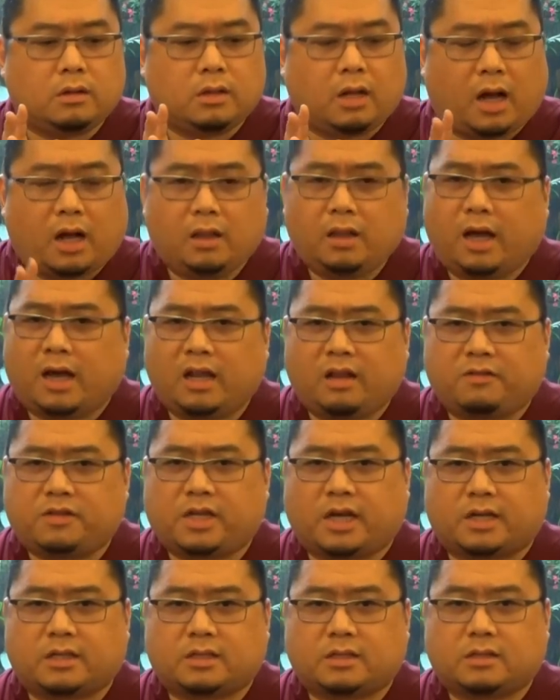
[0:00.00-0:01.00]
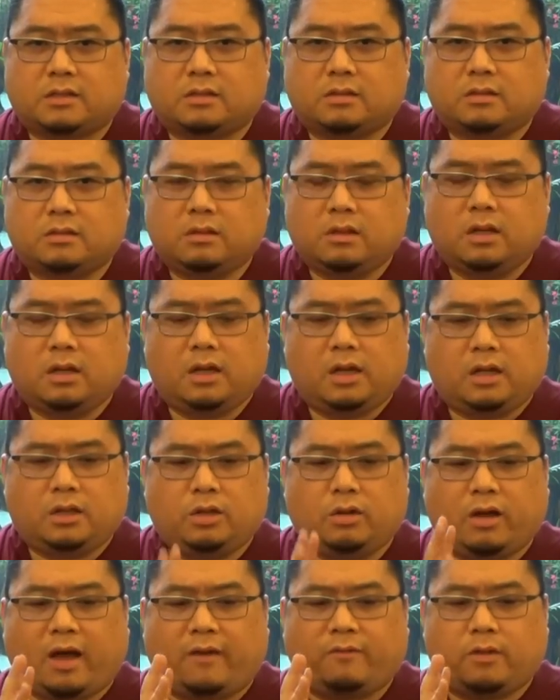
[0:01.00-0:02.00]
a lot of tests.
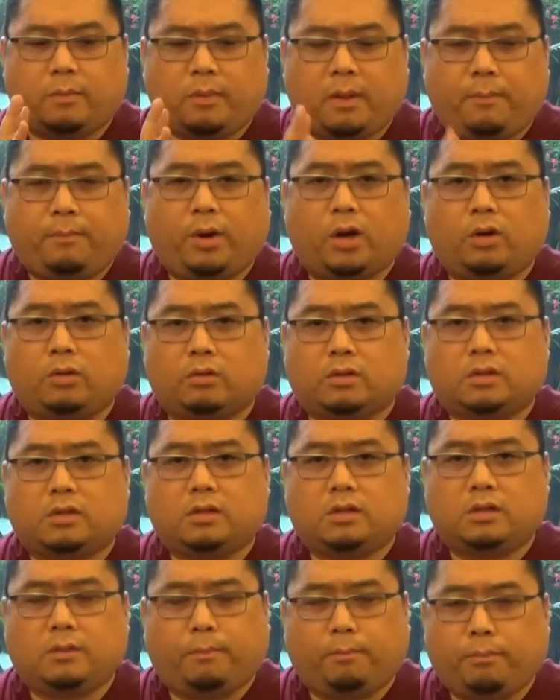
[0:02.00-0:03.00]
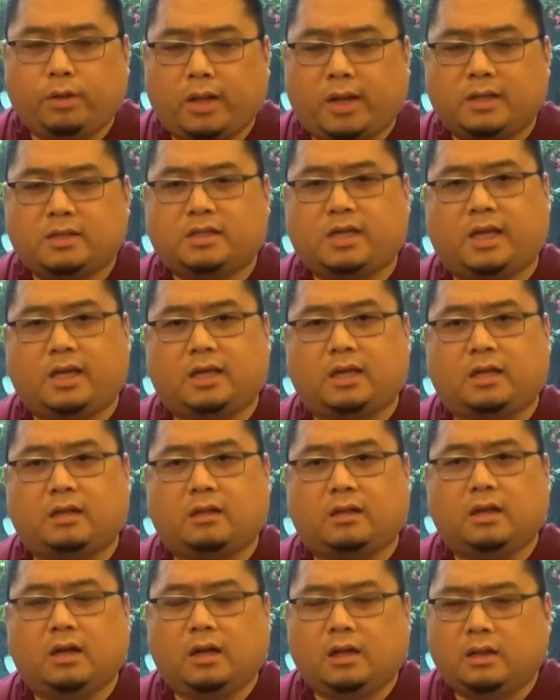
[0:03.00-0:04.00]
You have to be poked, blood
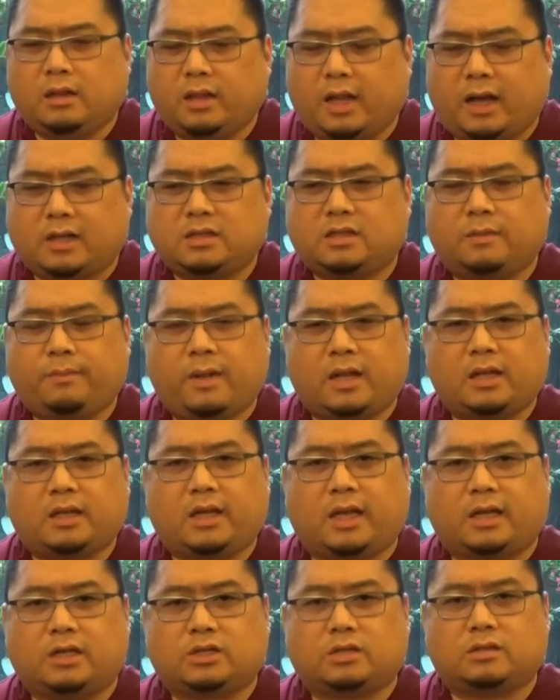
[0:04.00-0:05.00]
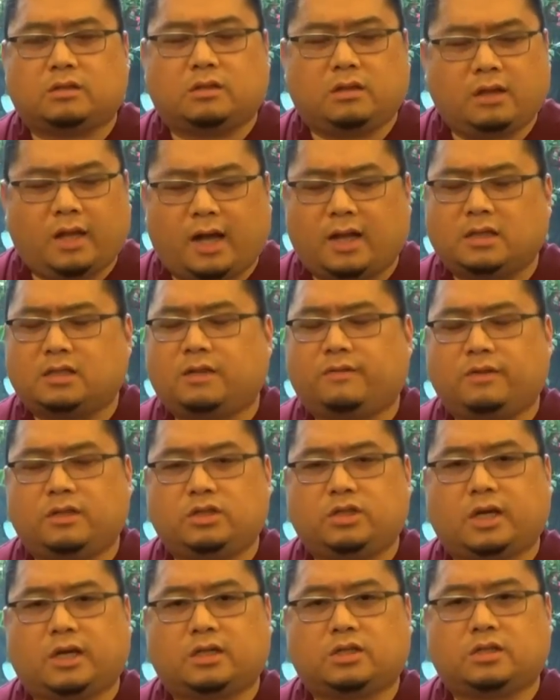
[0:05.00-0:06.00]
taken, lots of medication, lots of
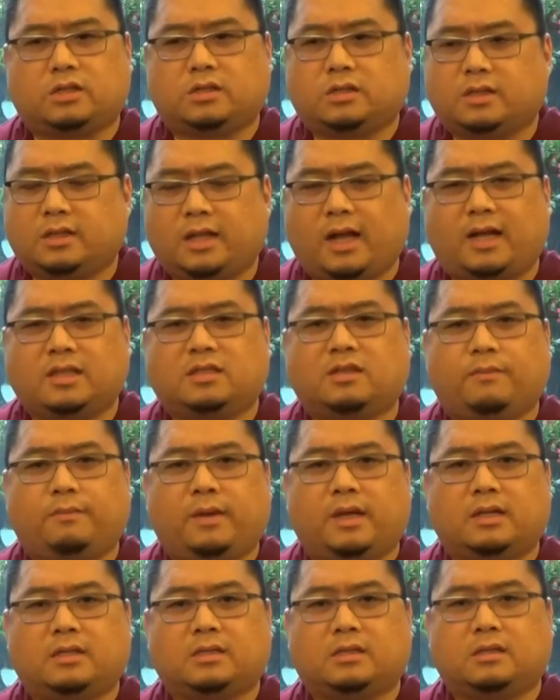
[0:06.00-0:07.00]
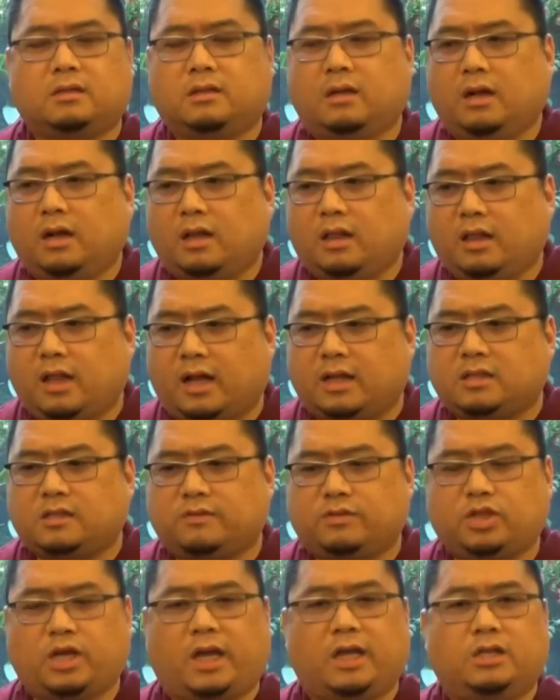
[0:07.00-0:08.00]
injections, lots of medicine, lots
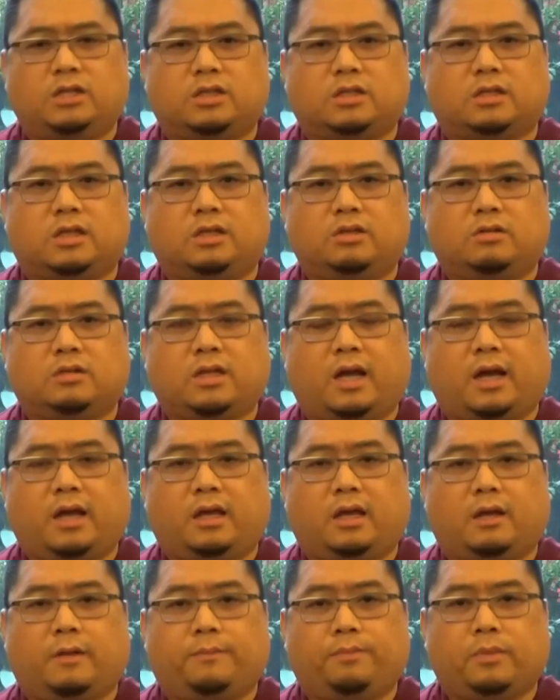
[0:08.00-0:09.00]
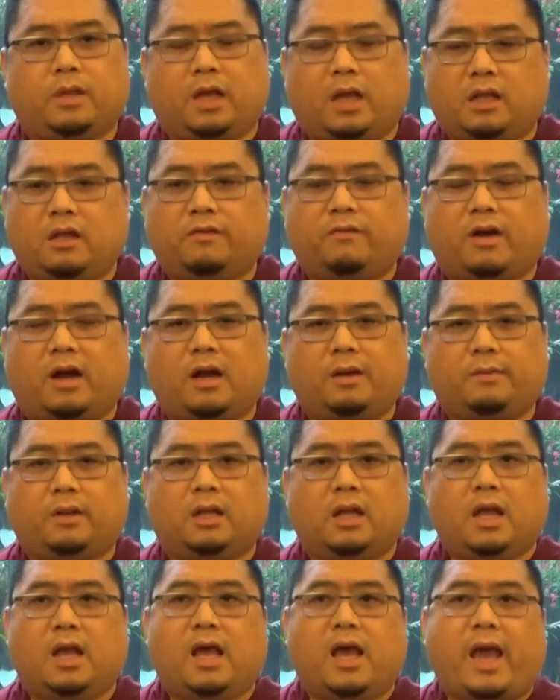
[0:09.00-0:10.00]
of changes in your diet, in
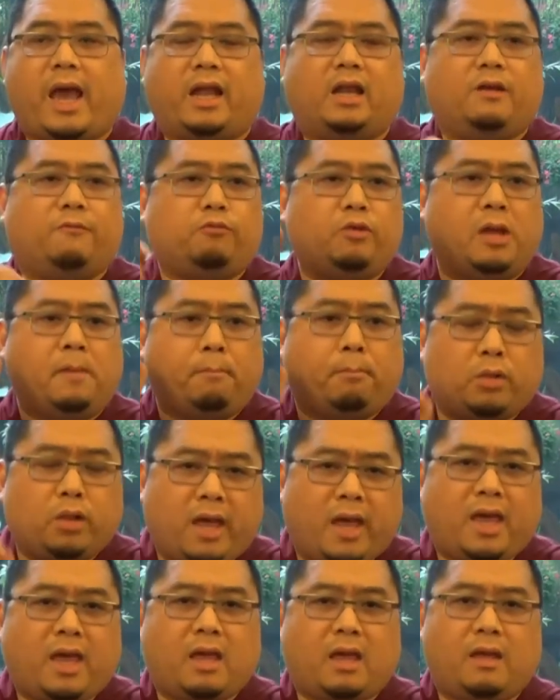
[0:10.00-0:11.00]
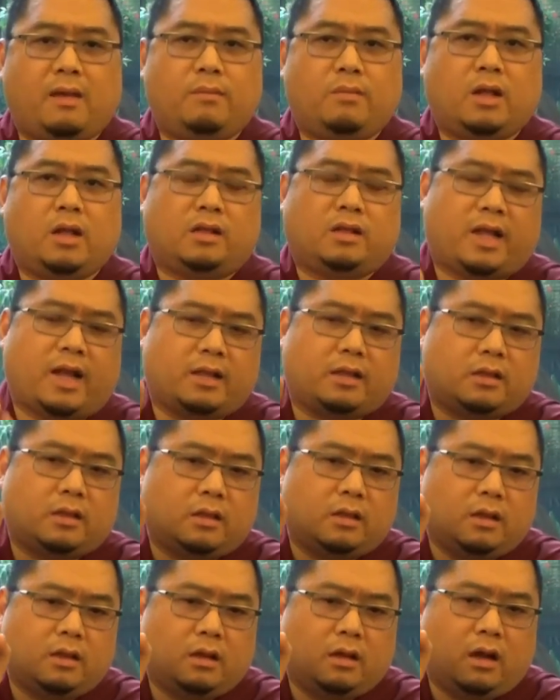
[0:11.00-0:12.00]
environment. And if we blame
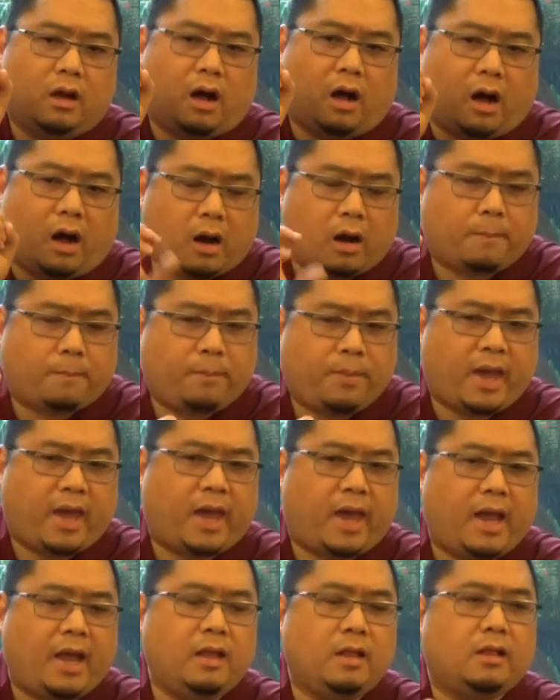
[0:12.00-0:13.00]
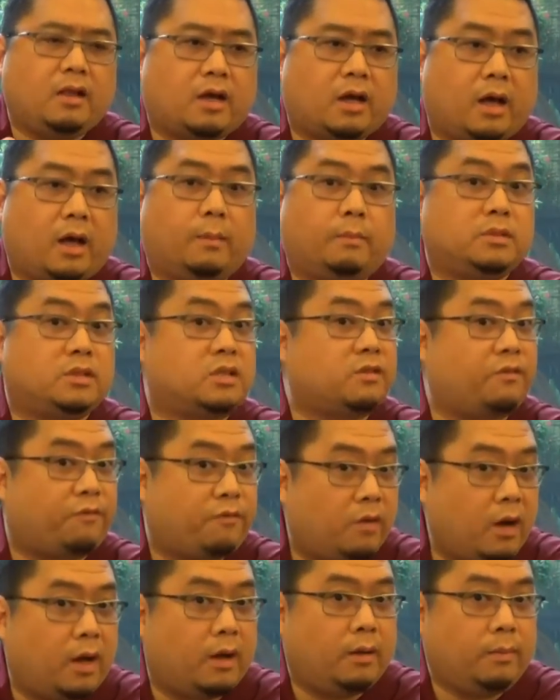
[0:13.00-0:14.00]
that our pain comes
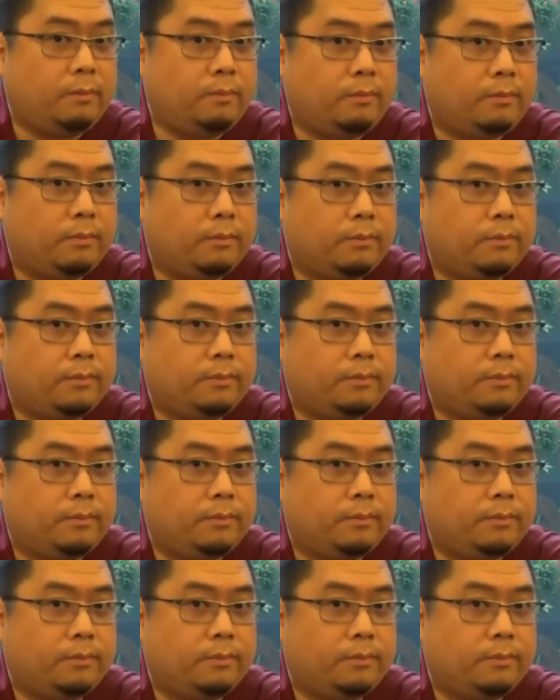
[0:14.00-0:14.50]
from